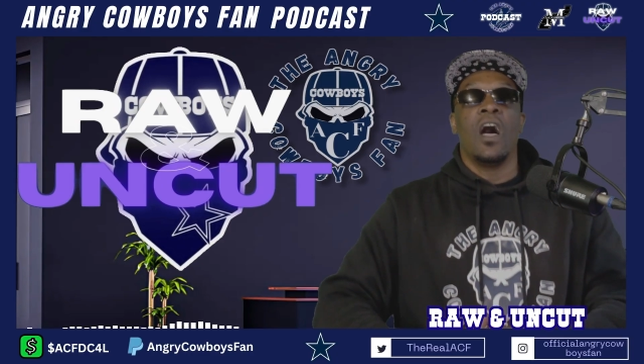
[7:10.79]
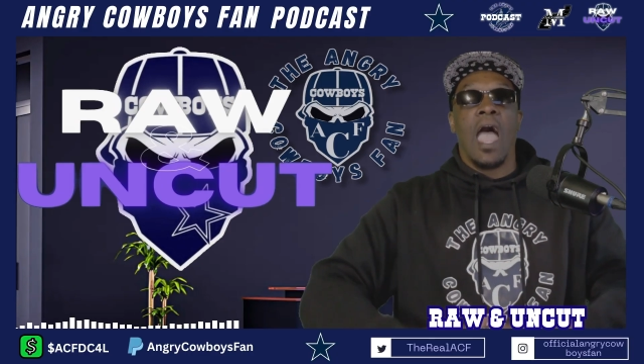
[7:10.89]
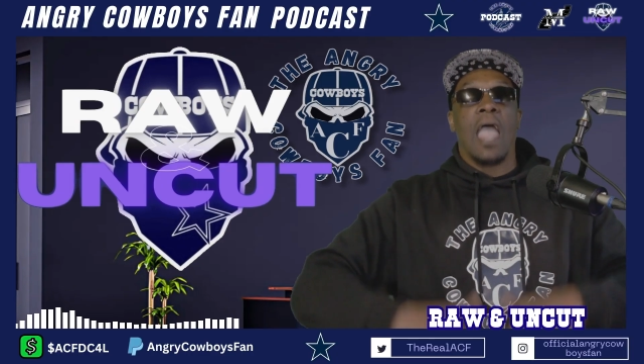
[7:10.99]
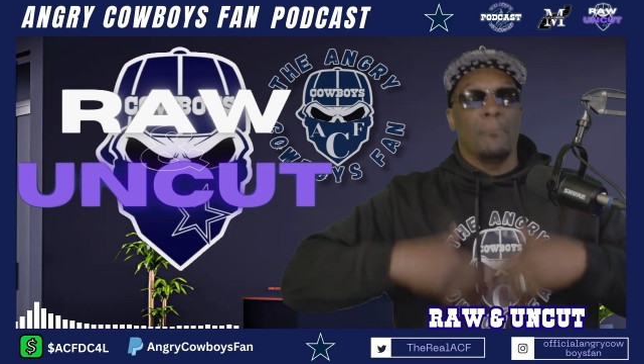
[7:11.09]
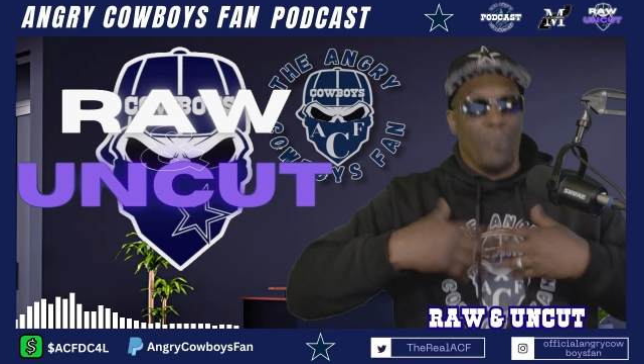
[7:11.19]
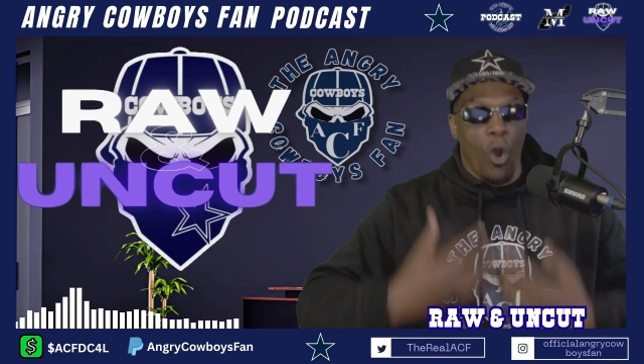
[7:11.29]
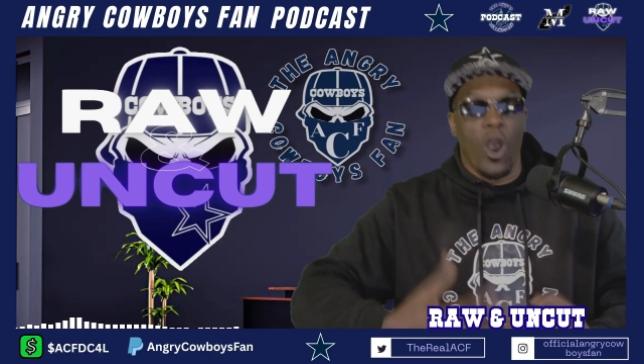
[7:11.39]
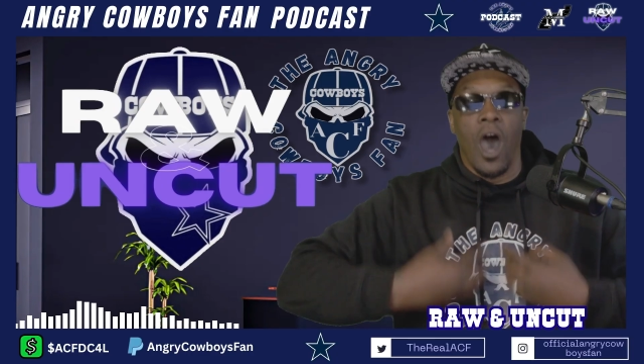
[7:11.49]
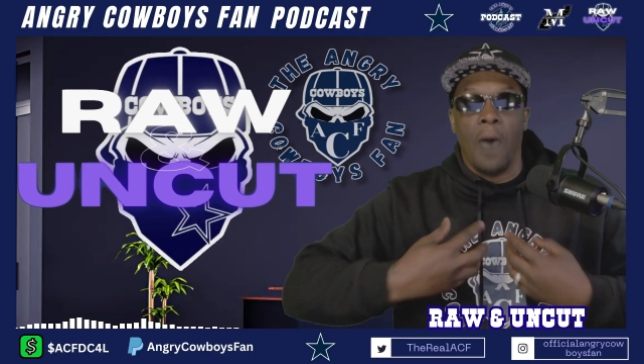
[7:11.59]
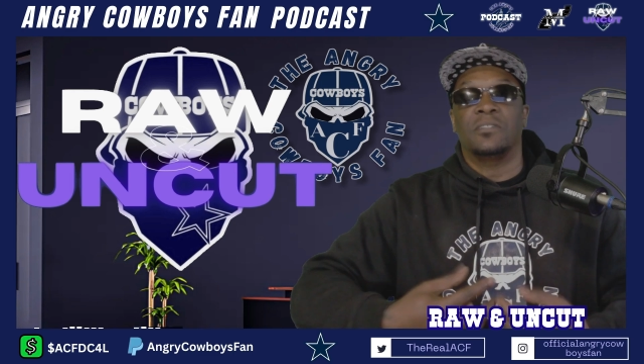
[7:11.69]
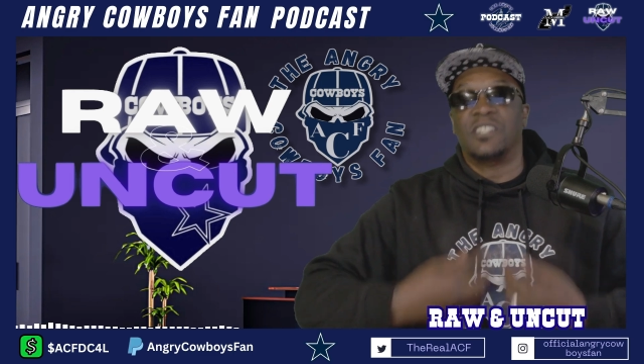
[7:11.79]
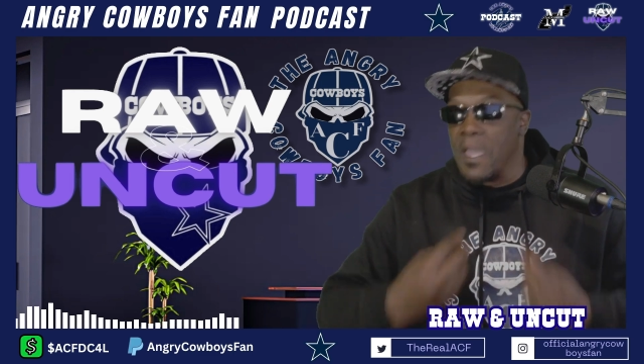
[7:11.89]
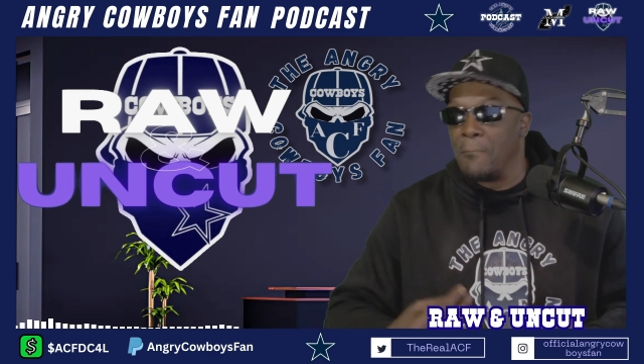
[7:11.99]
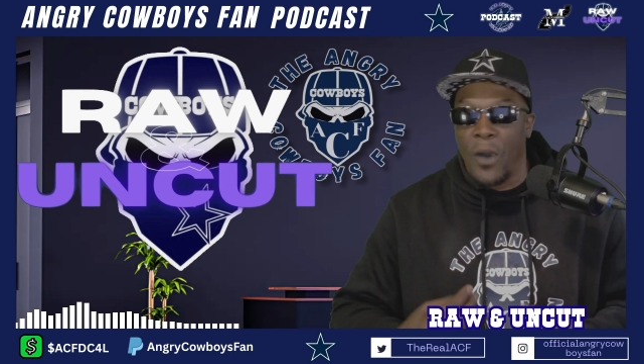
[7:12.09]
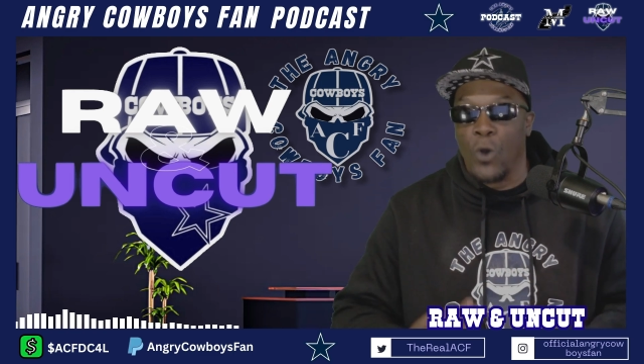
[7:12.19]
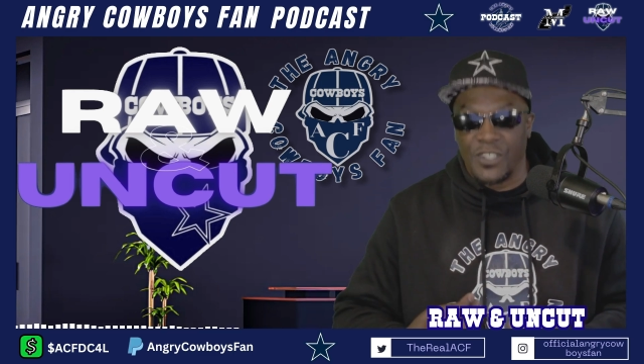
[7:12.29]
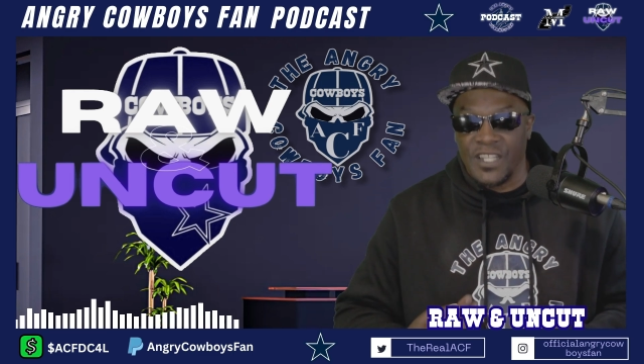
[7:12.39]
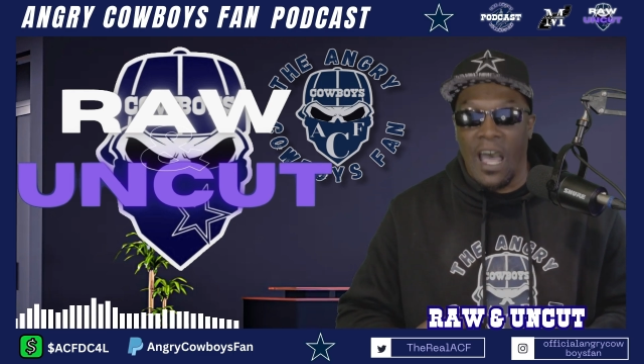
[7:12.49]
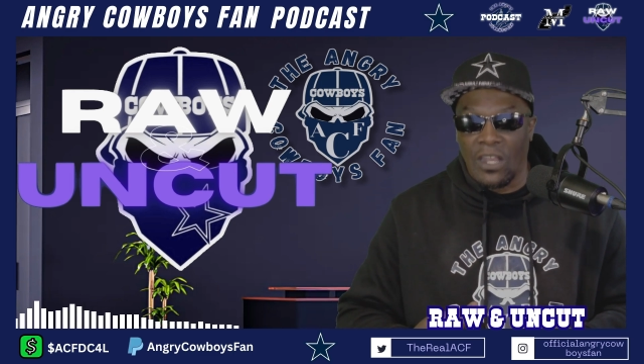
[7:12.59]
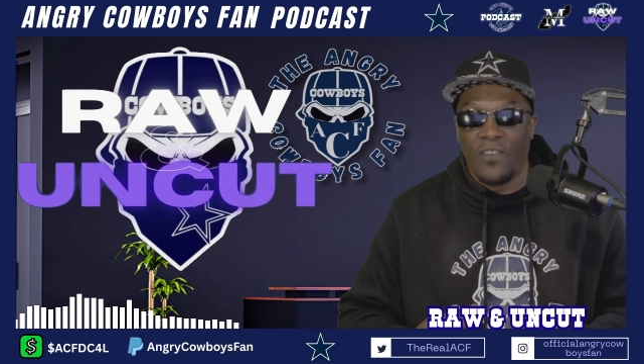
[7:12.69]
a more up-tempo
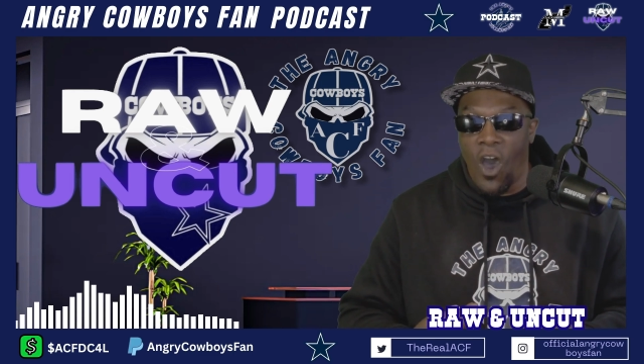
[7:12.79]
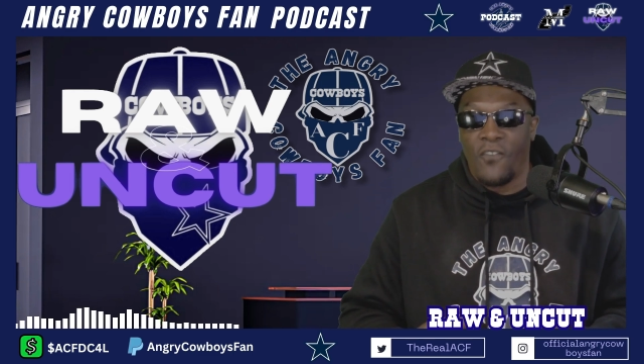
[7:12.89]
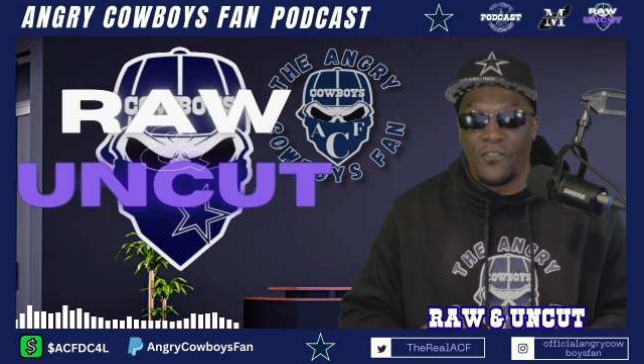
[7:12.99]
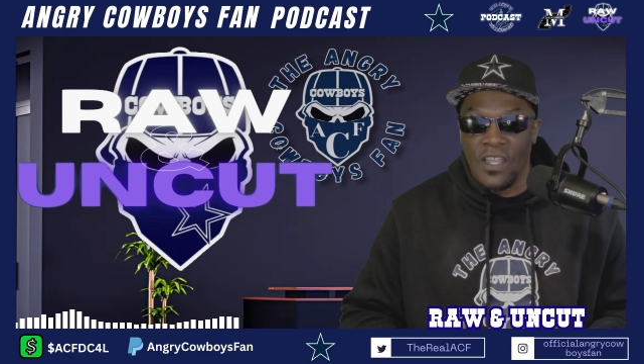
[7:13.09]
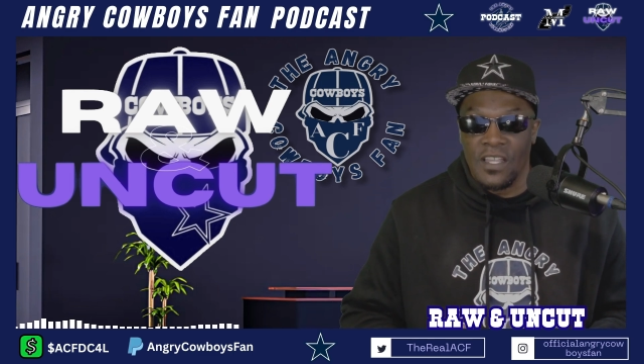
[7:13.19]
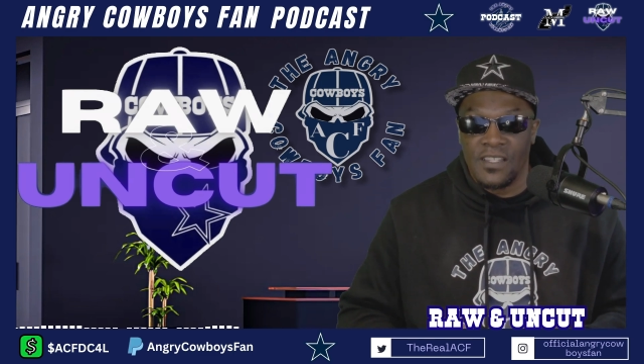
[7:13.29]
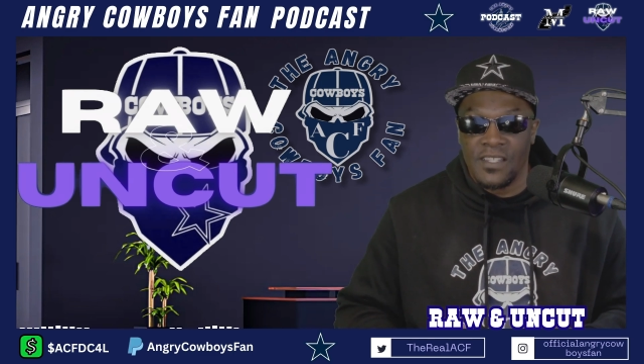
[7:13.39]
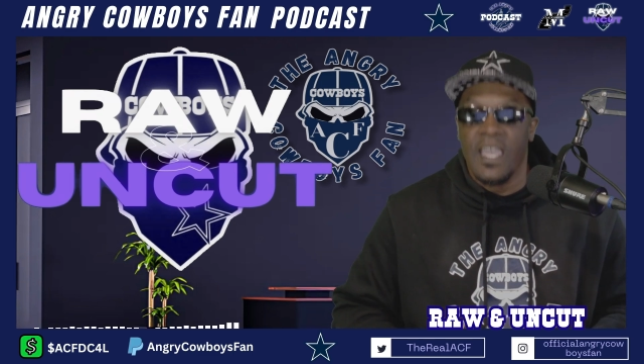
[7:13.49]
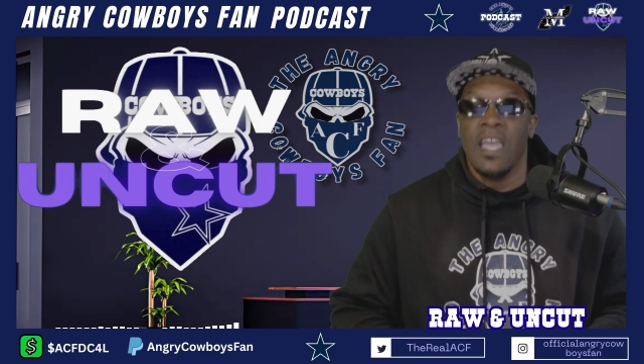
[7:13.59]
style of offense.